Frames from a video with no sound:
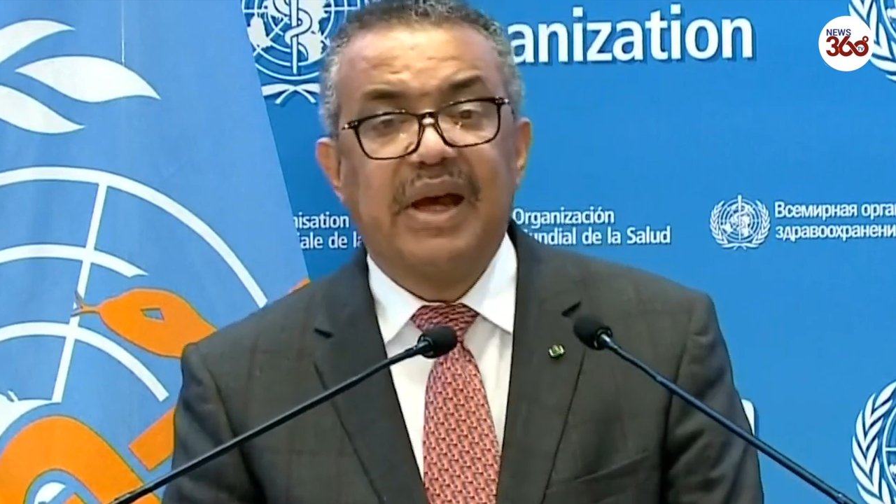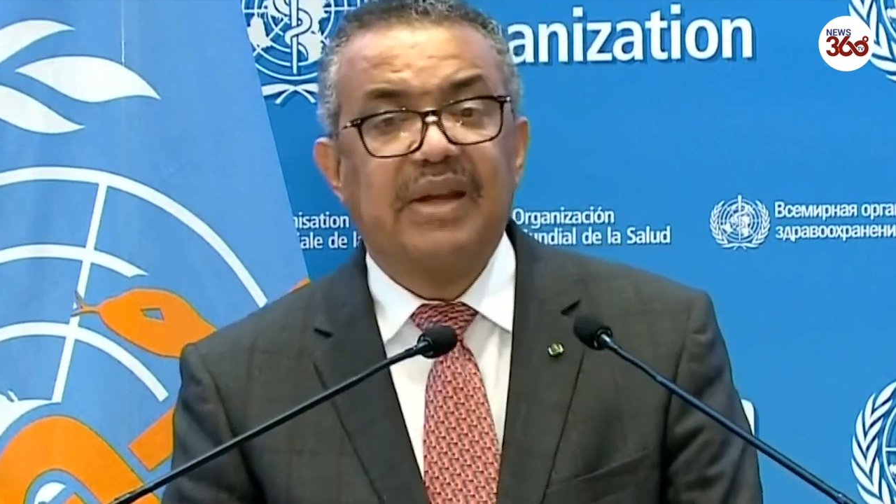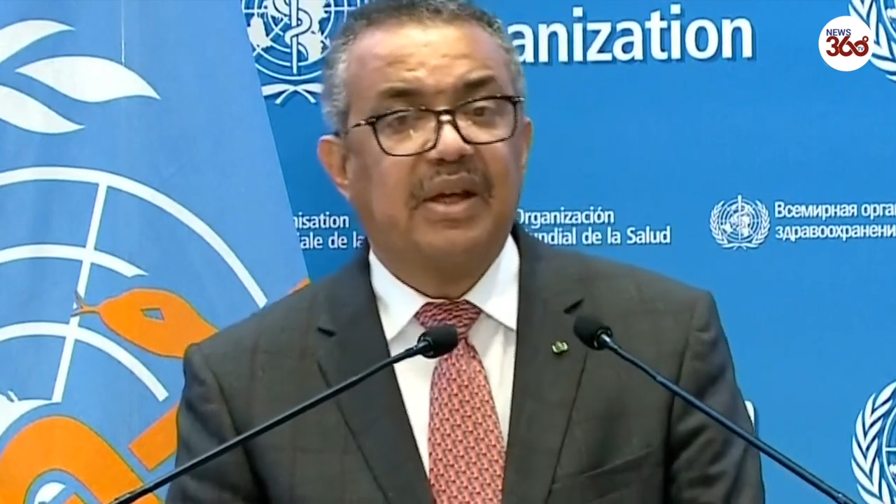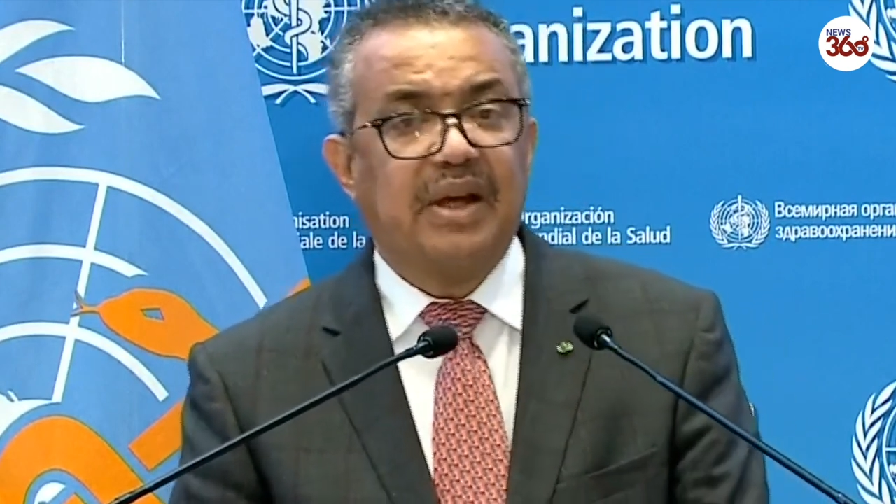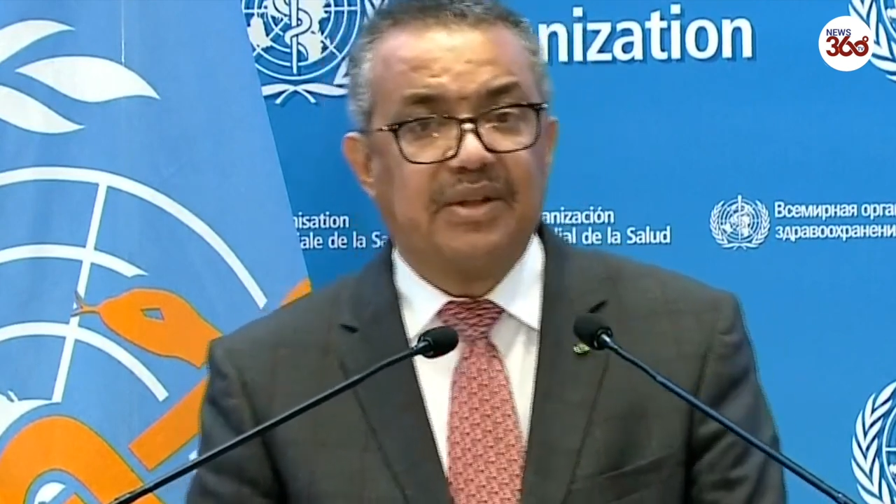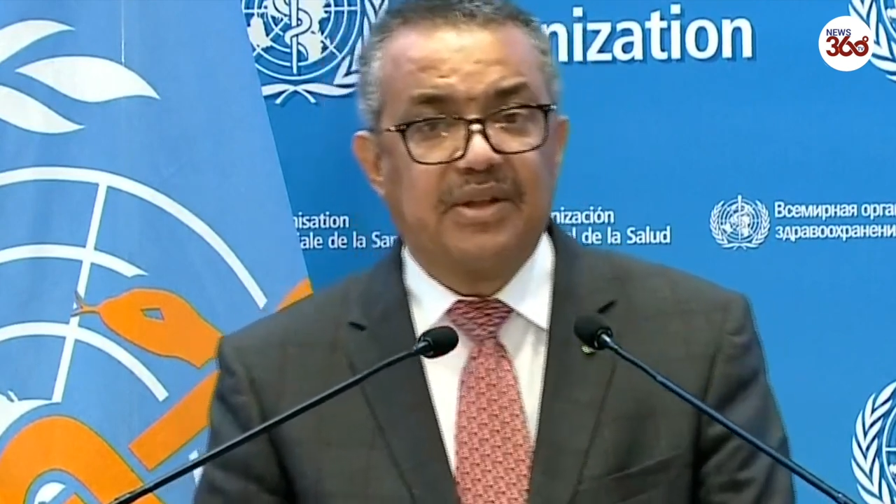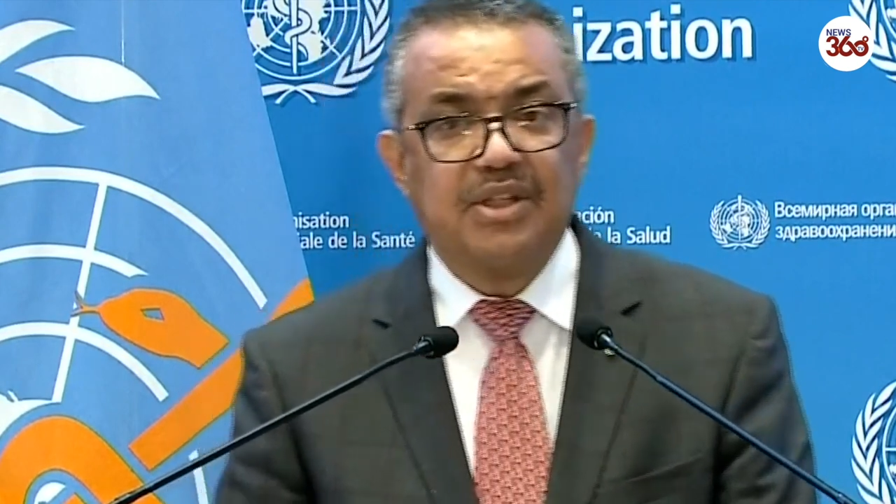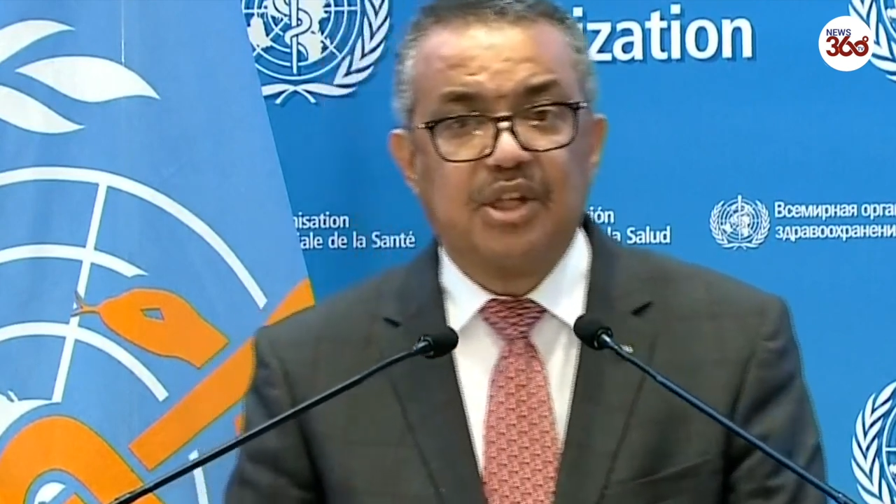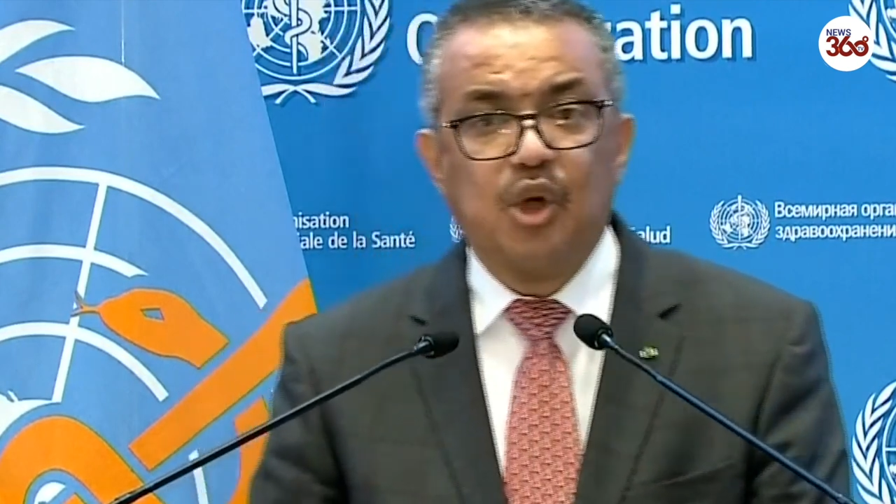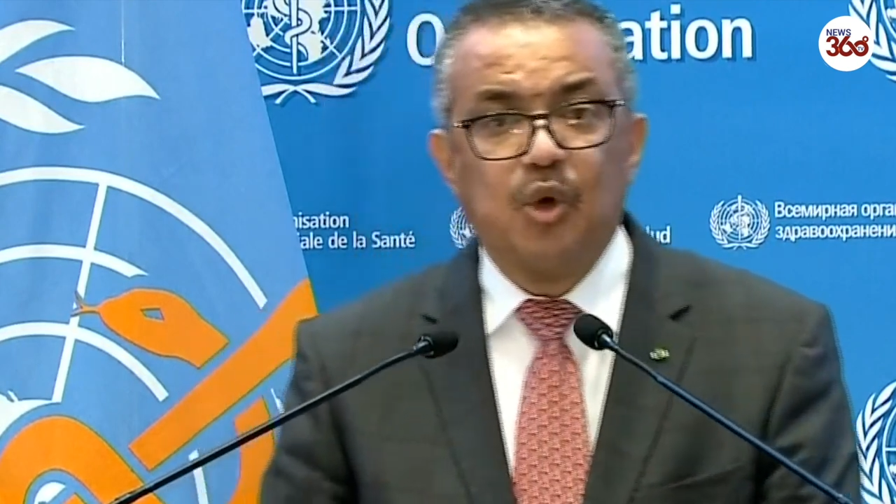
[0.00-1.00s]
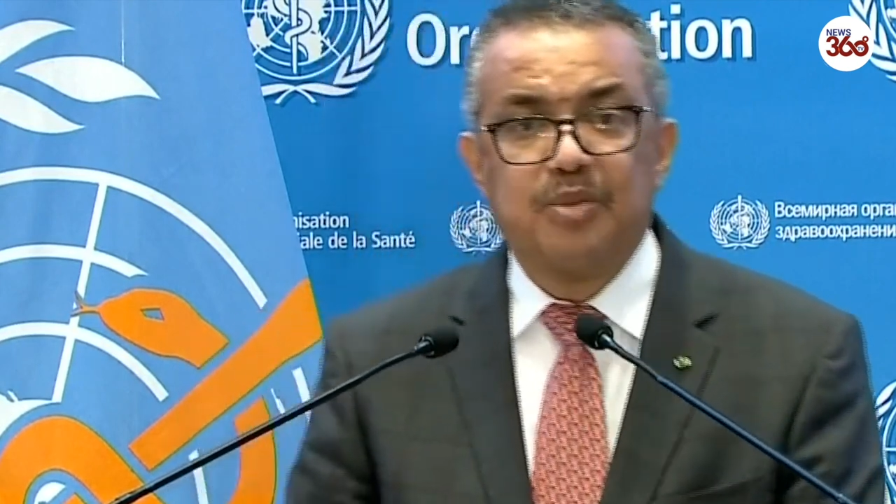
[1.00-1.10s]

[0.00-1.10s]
other at-risk groups